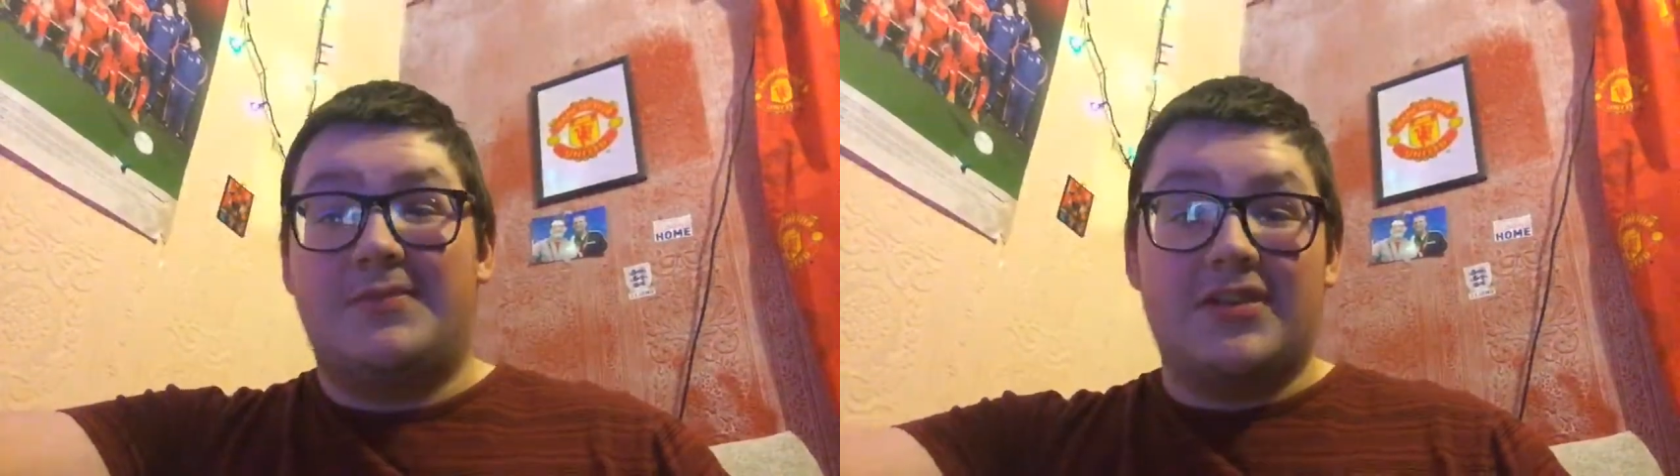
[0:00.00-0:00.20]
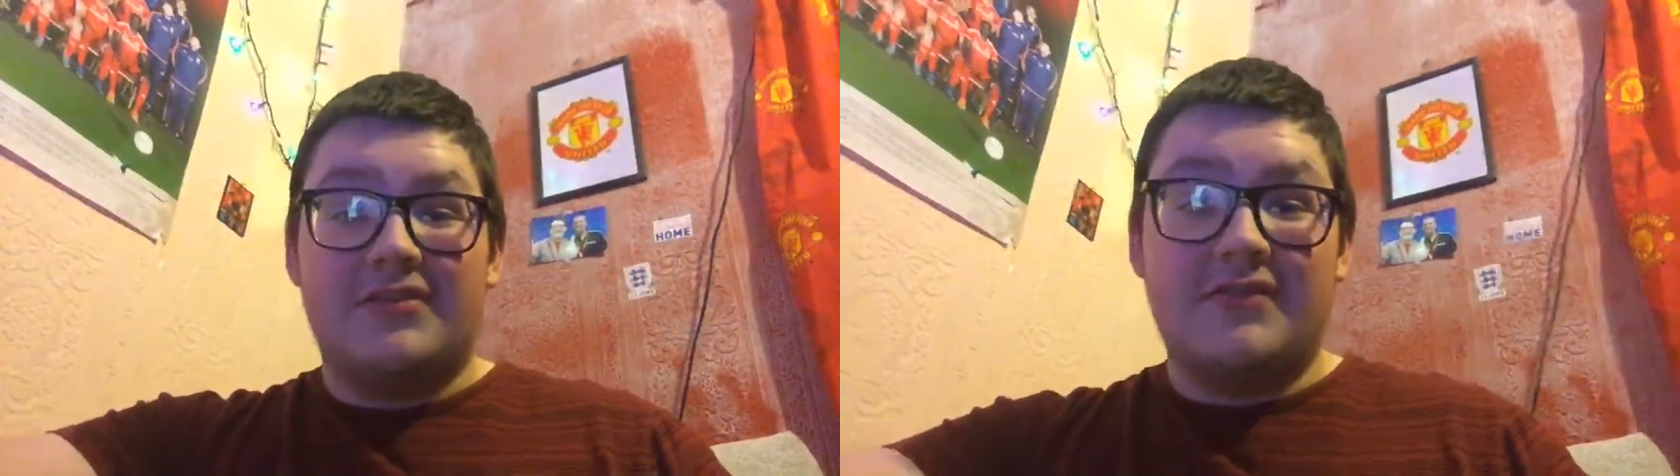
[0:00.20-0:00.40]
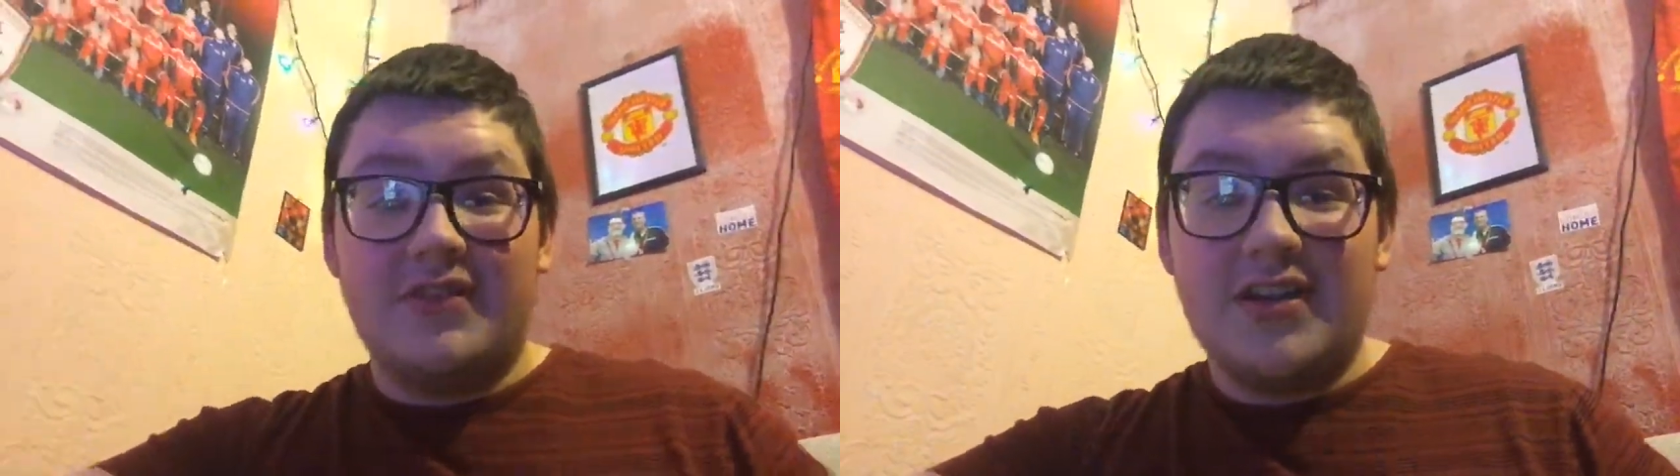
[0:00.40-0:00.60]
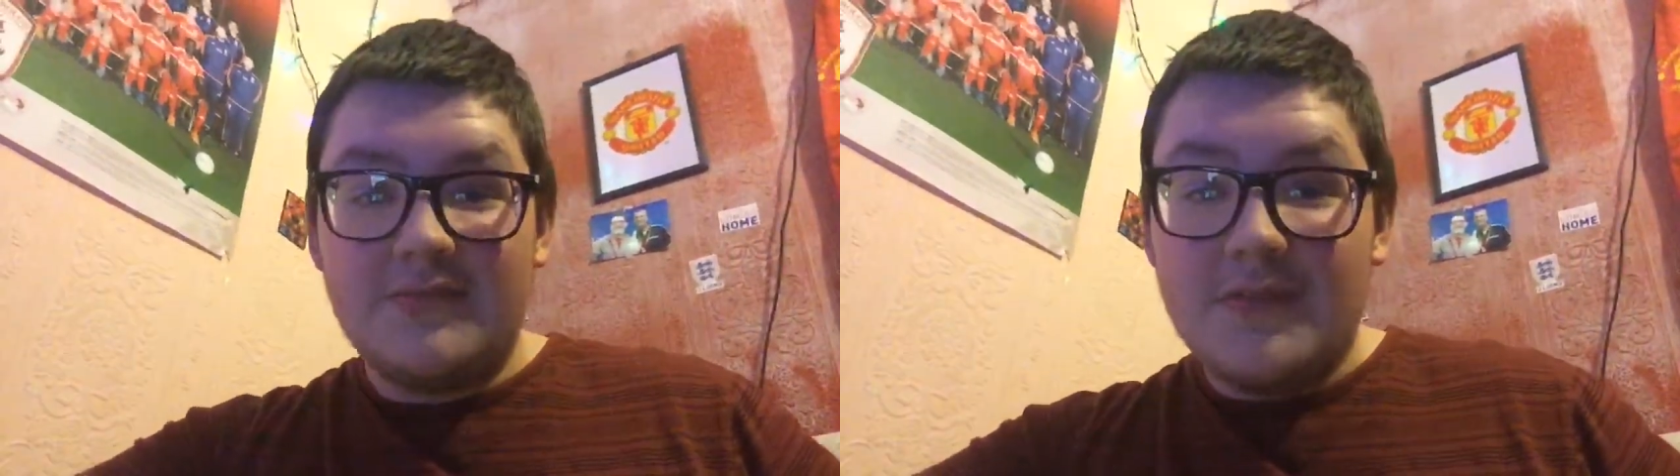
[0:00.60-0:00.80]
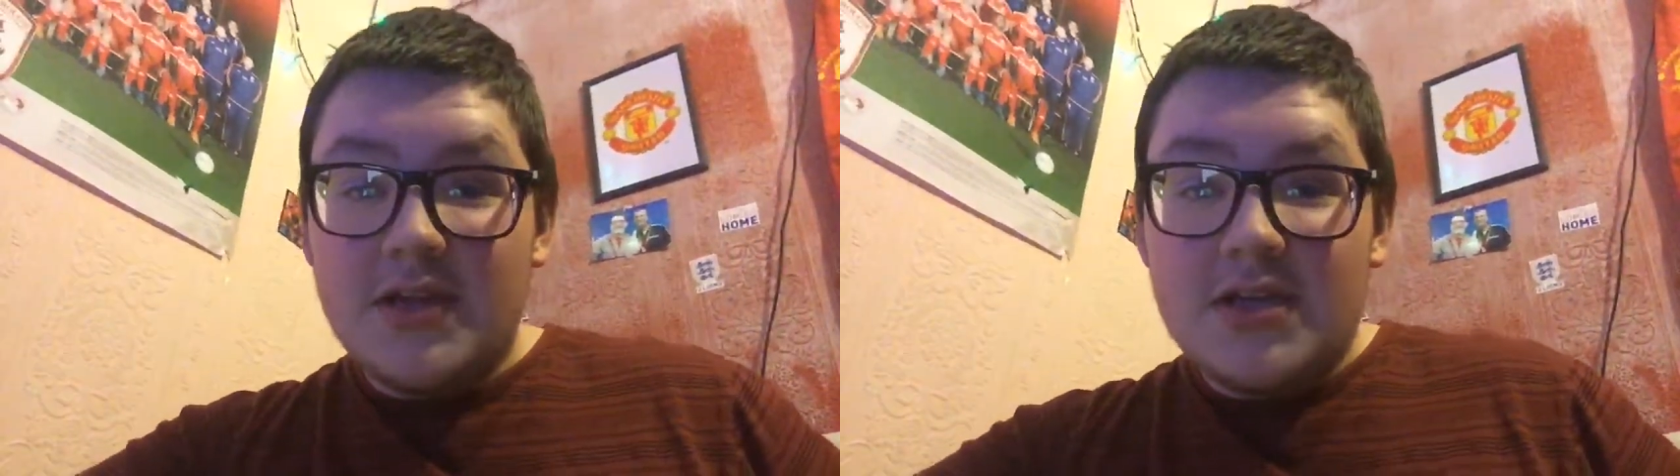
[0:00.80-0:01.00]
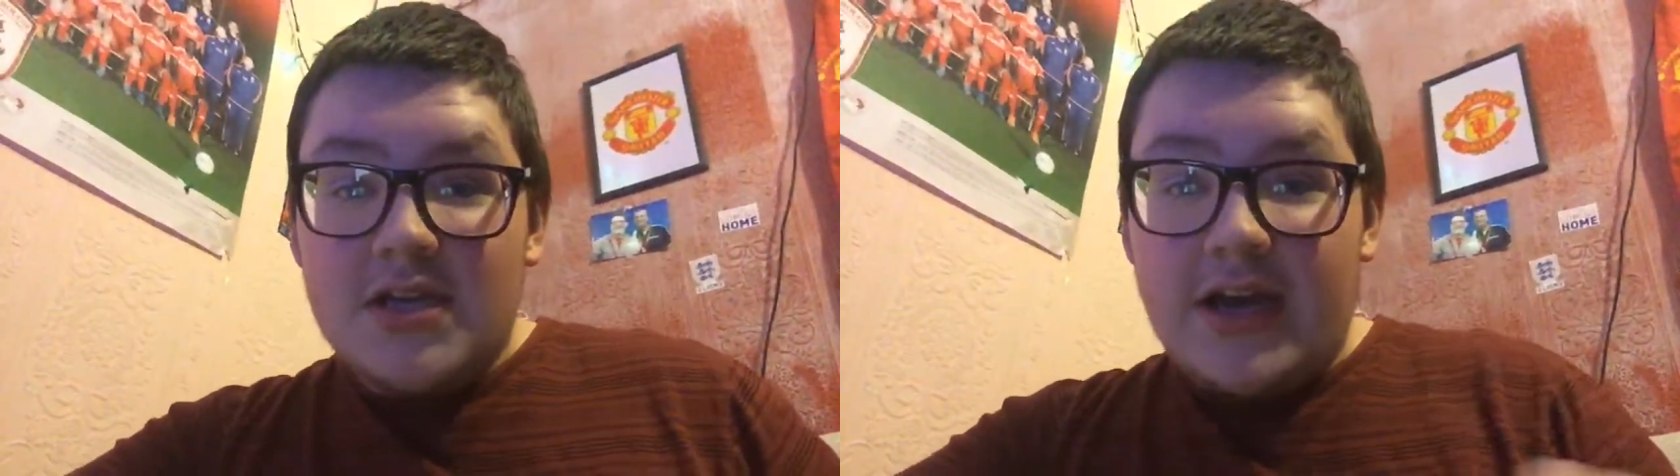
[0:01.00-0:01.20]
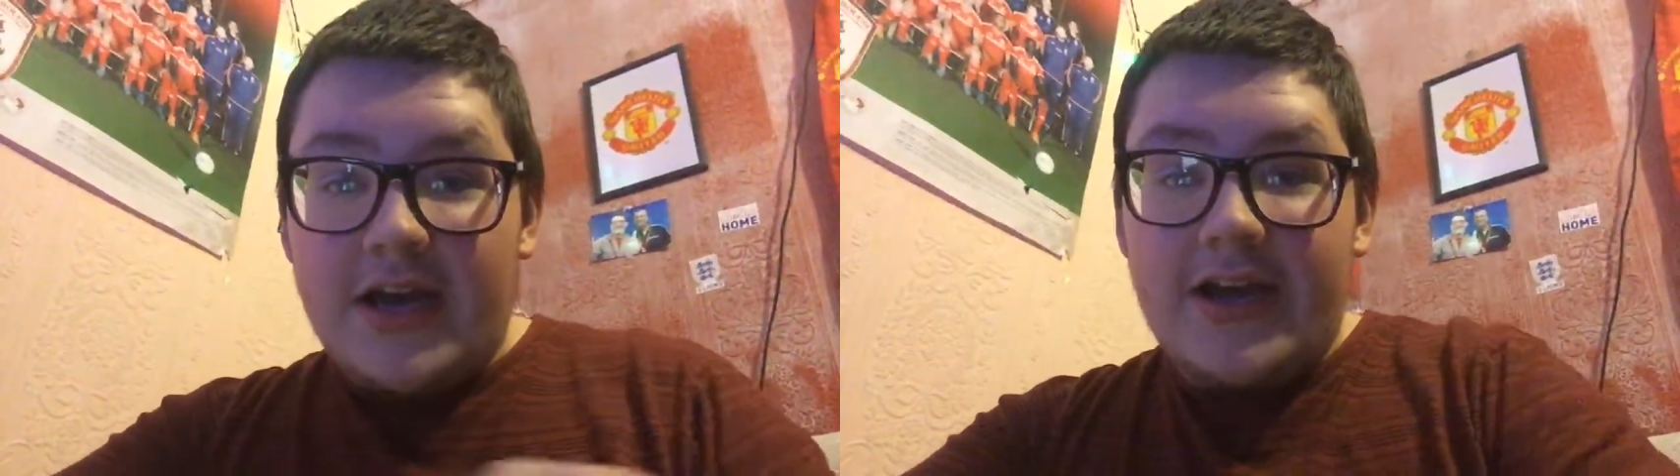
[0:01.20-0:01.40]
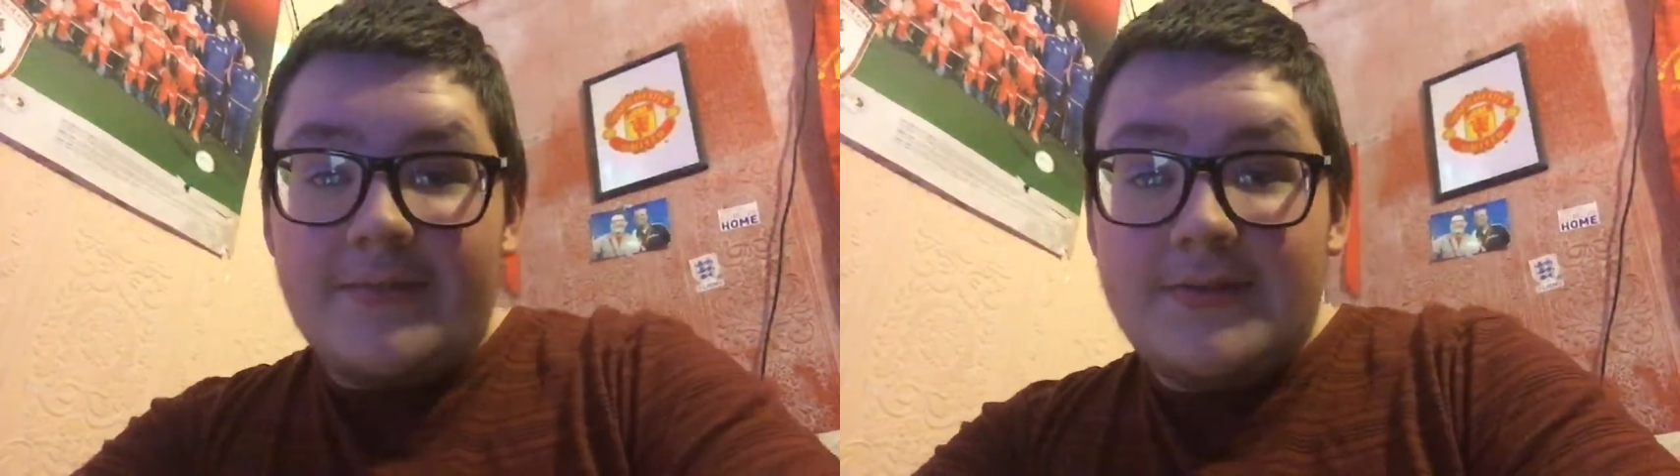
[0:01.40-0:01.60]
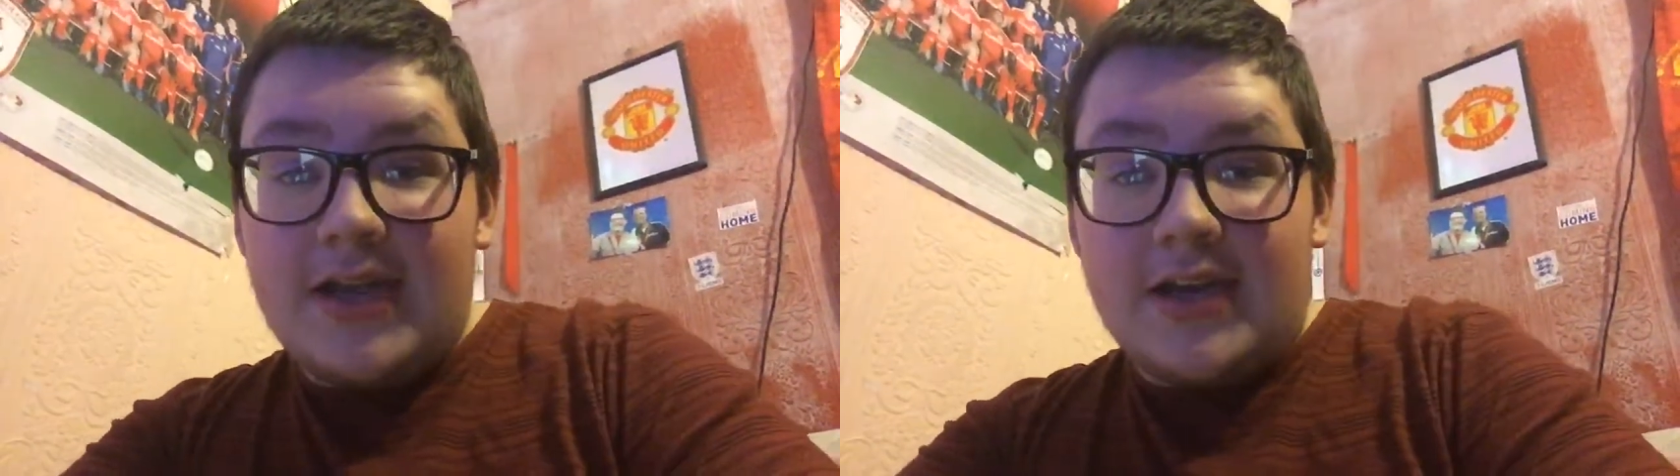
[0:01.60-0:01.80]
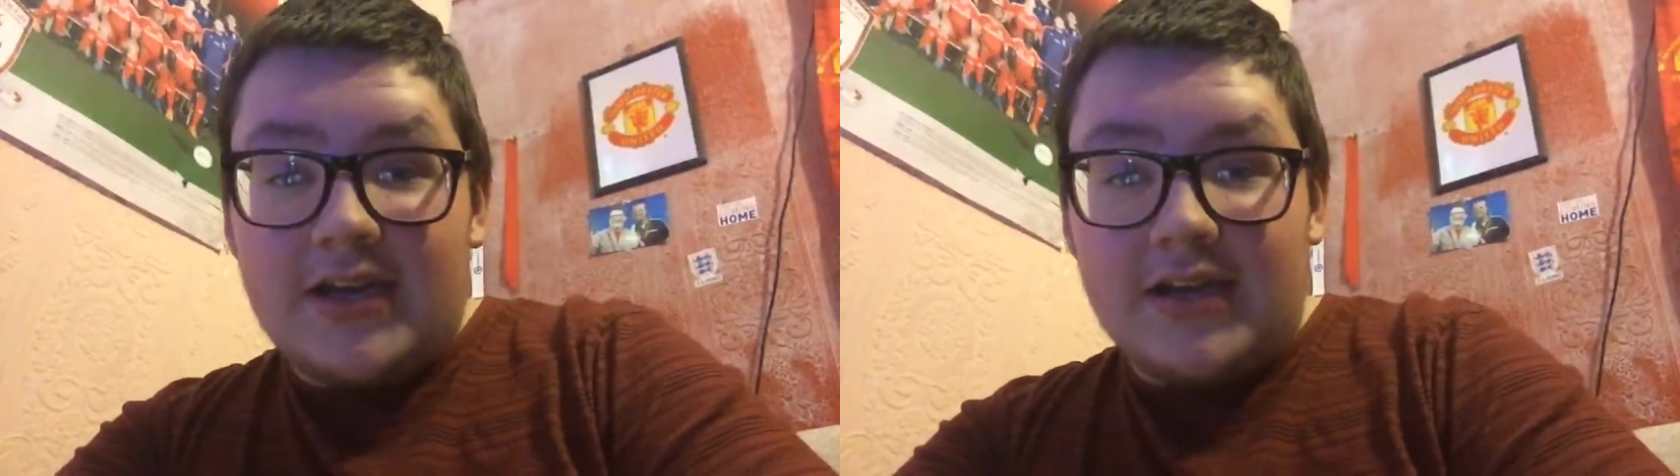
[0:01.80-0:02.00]
to be honest with you. But
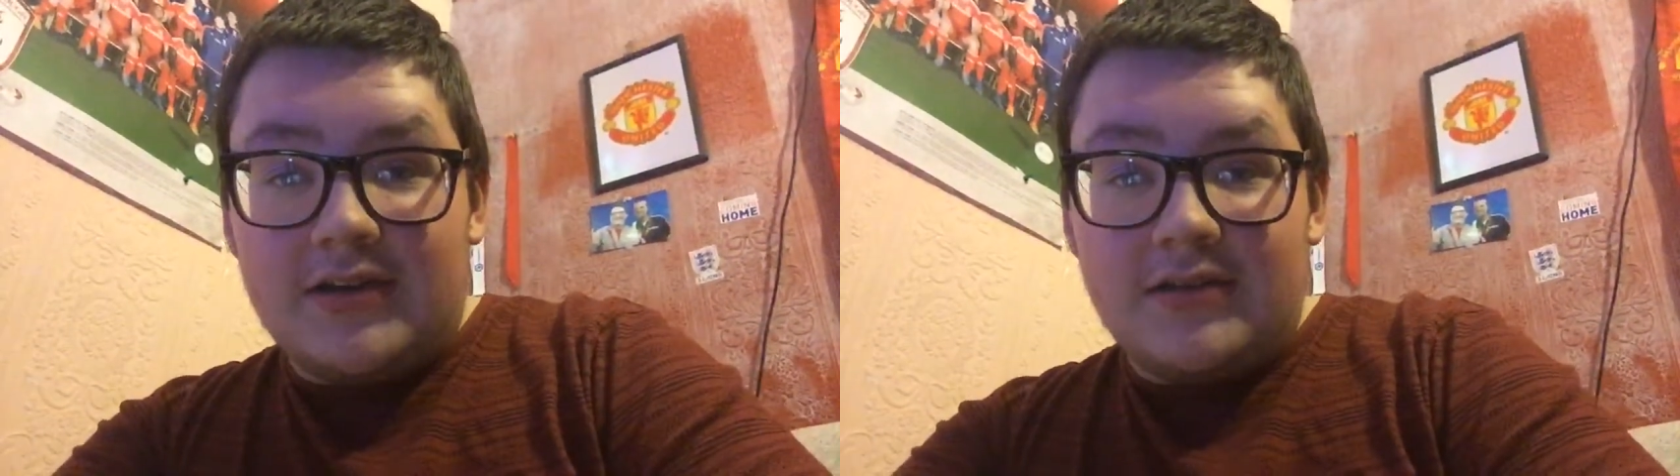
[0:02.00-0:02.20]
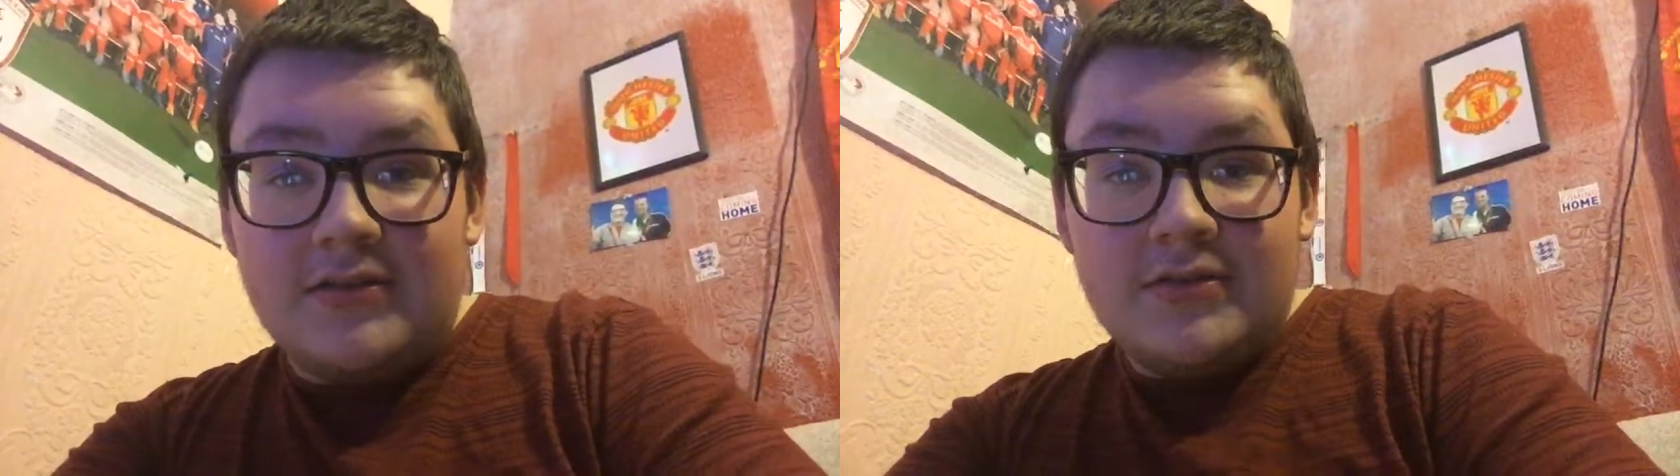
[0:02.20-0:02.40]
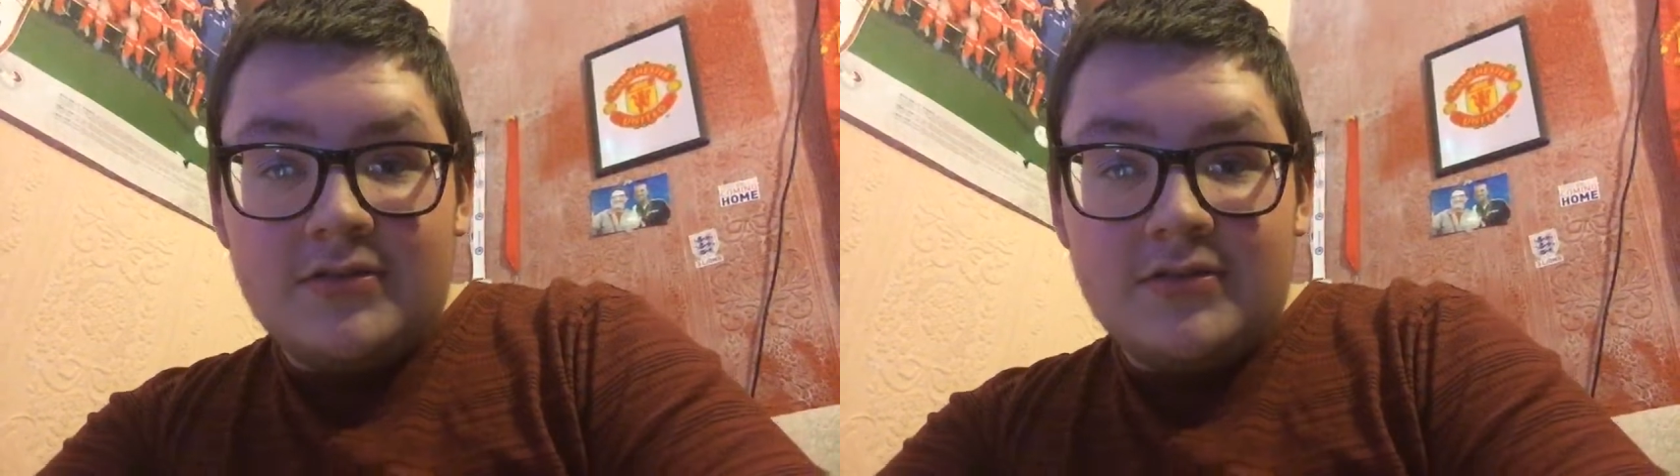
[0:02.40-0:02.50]
yeah, there you go.